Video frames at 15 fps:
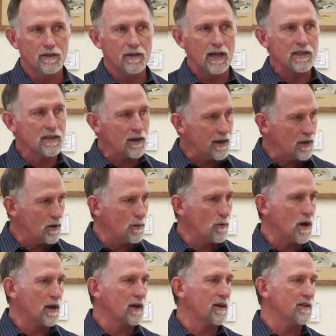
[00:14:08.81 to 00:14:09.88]
That's how I know I'm
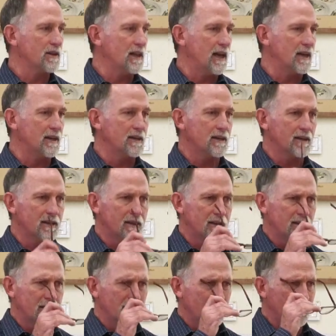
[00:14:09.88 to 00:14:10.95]
walking in the light,
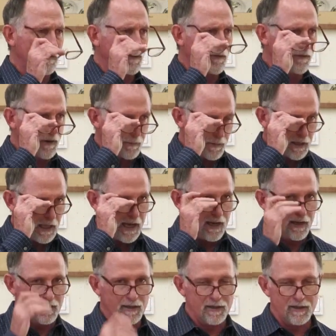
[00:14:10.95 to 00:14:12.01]
from the light.